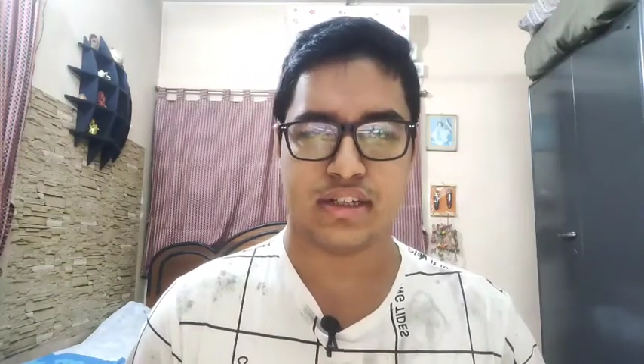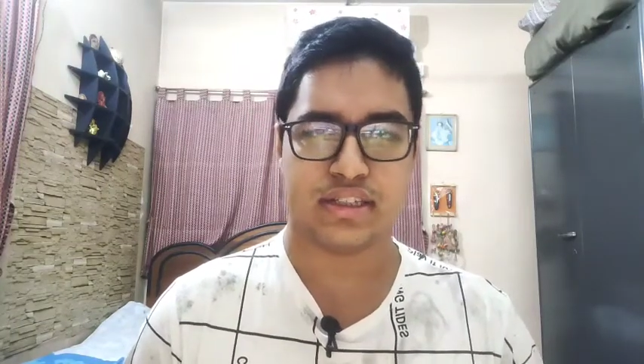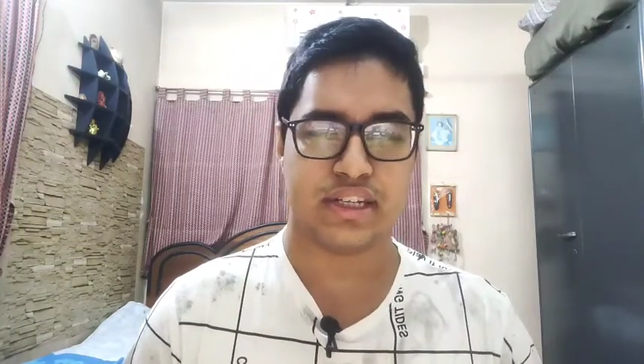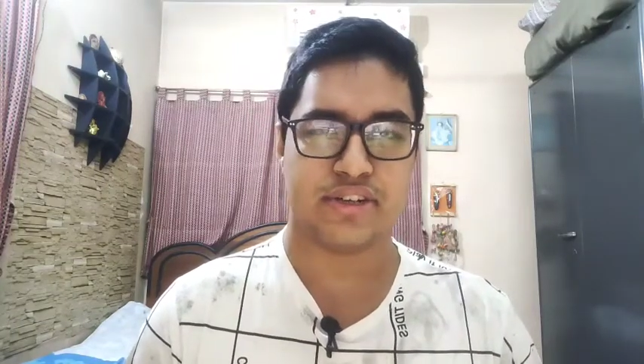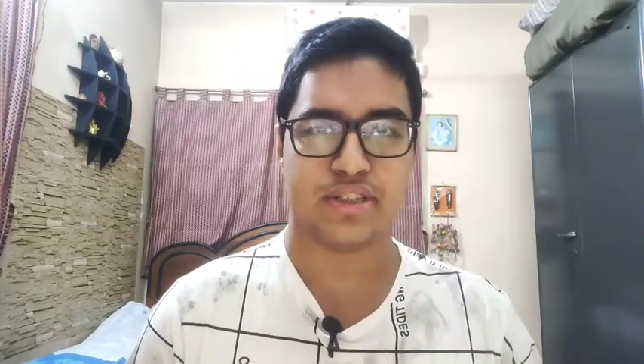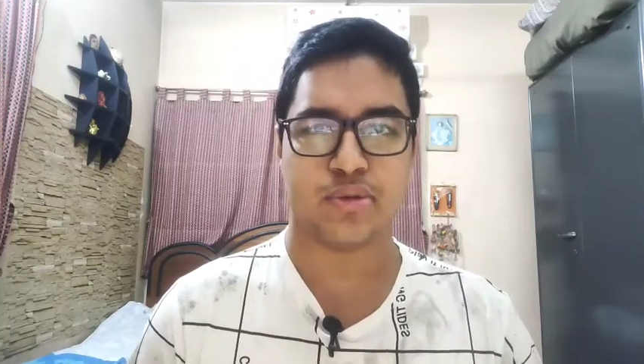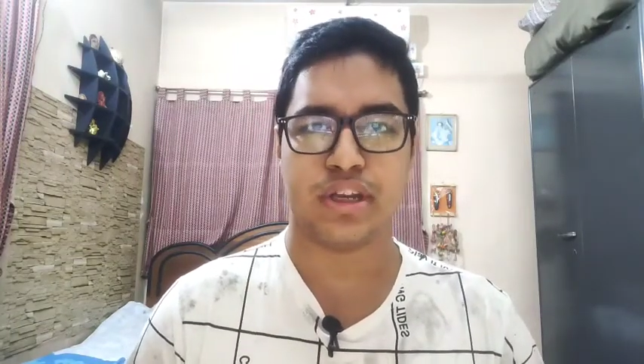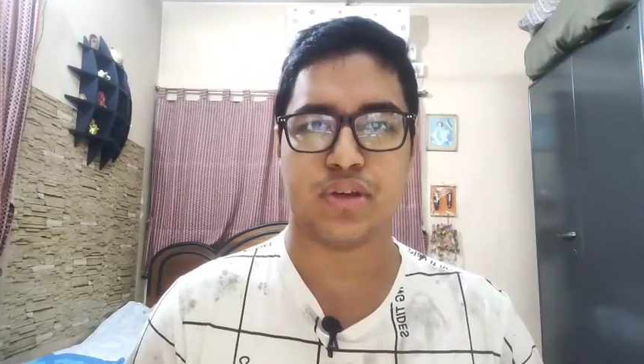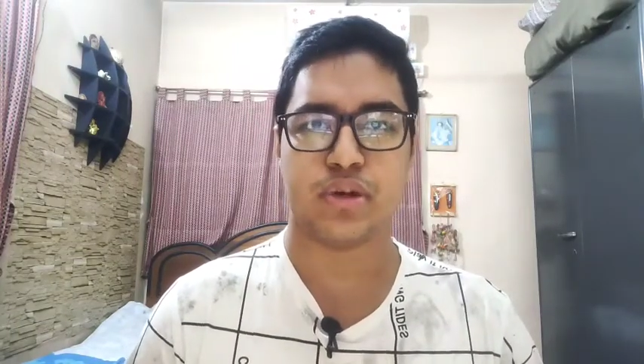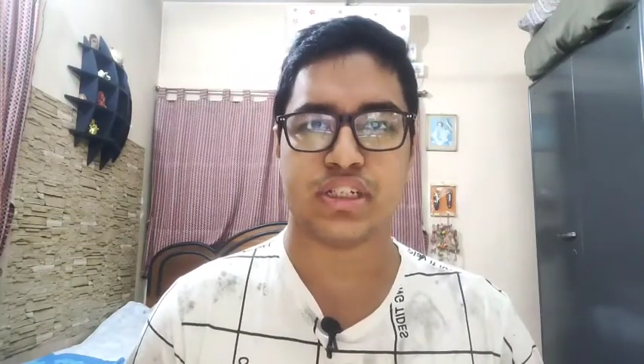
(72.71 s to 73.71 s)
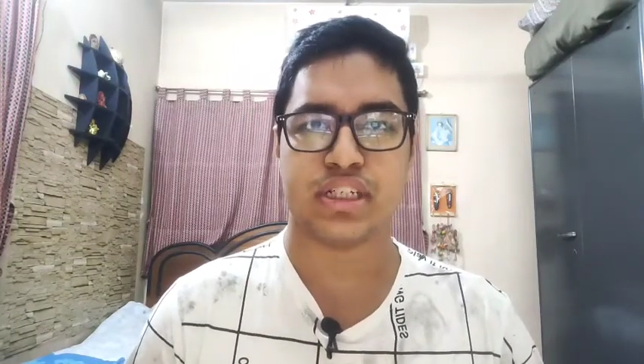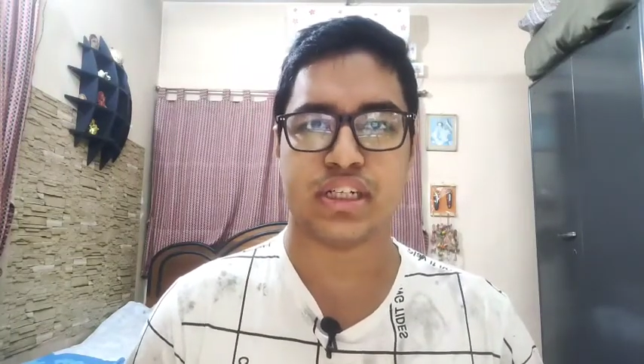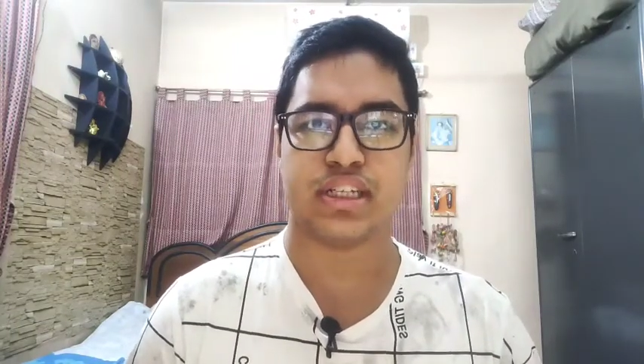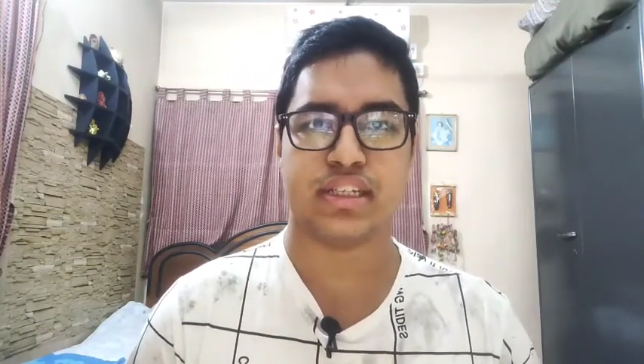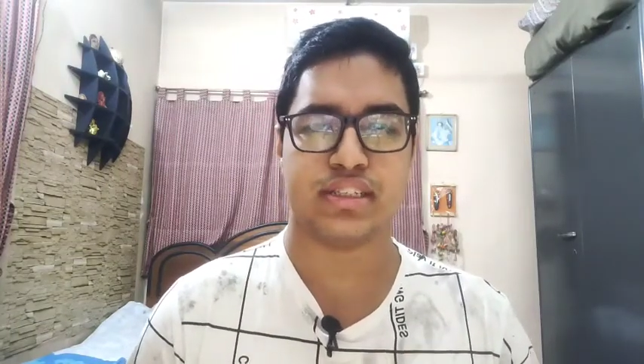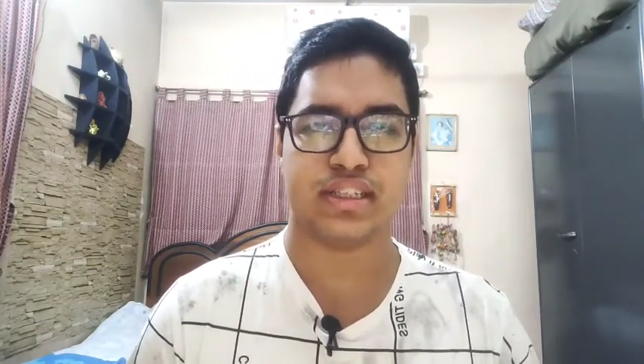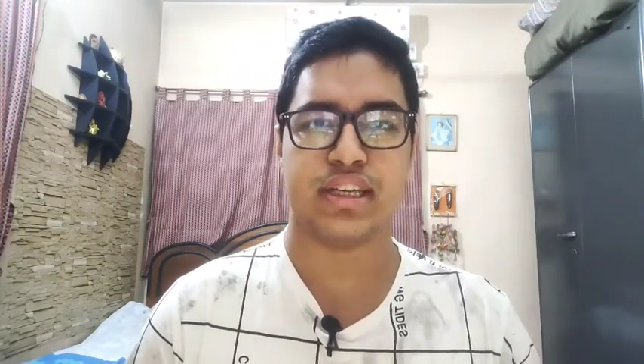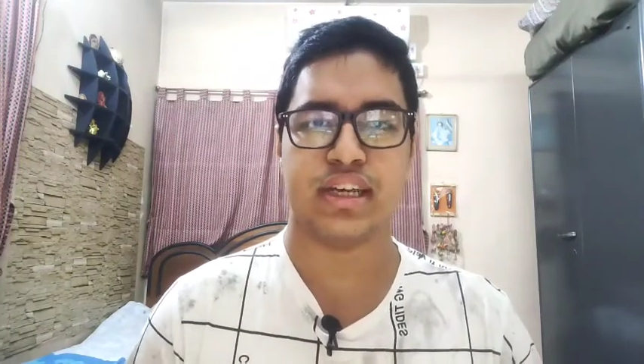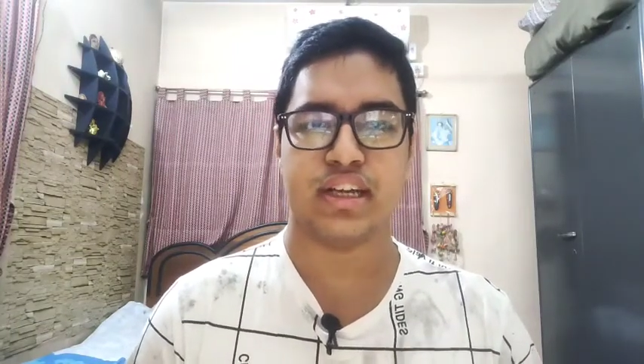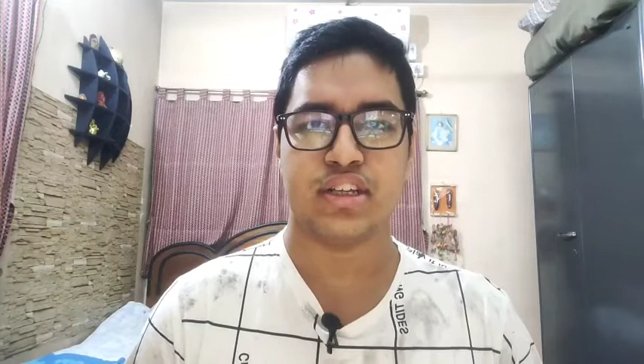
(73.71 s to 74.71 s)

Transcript: series coding question in C.